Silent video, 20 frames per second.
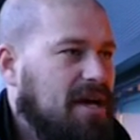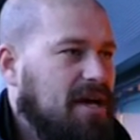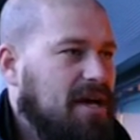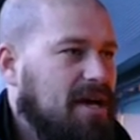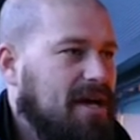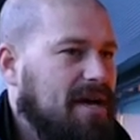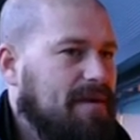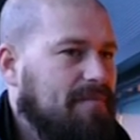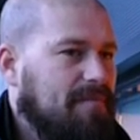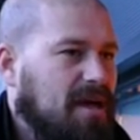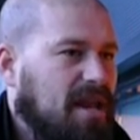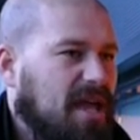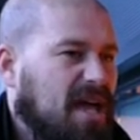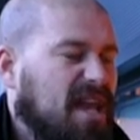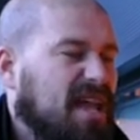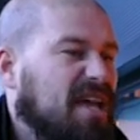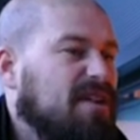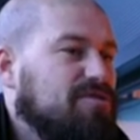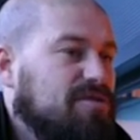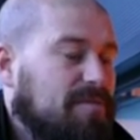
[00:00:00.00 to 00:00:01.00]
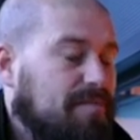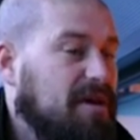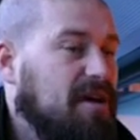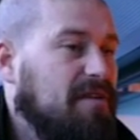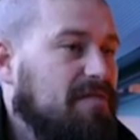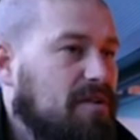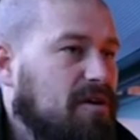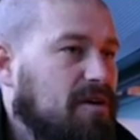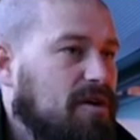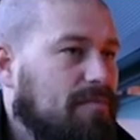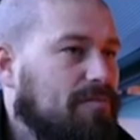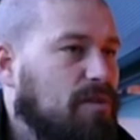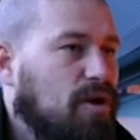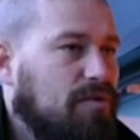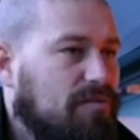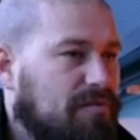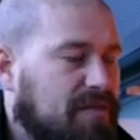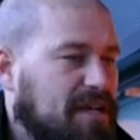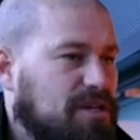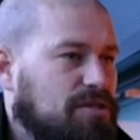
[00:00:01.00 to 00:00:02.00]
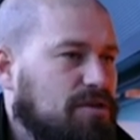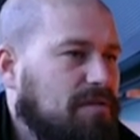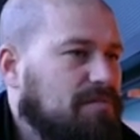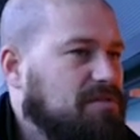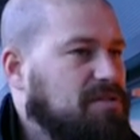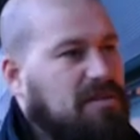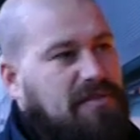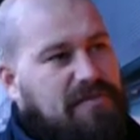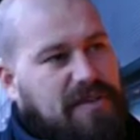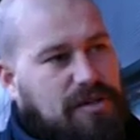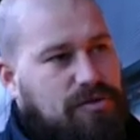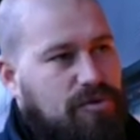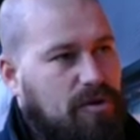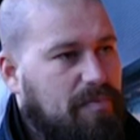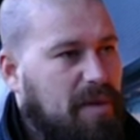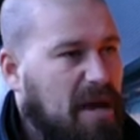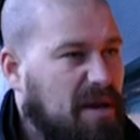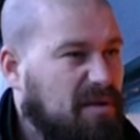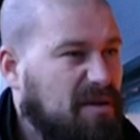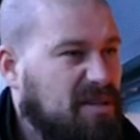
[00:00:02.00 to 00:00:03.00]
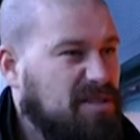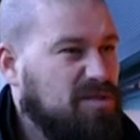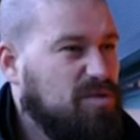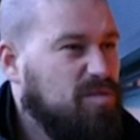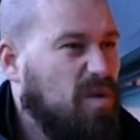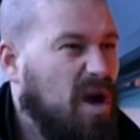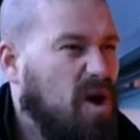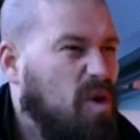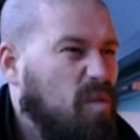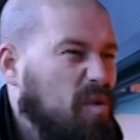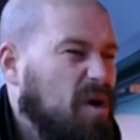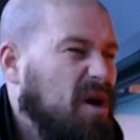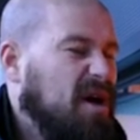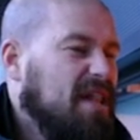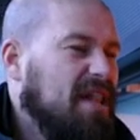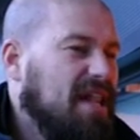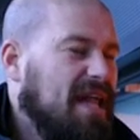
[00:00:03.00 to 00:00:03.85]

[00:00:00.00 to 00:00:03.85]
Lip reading: and it was a bit of a moral victory, obviously the victory on penalties as well, but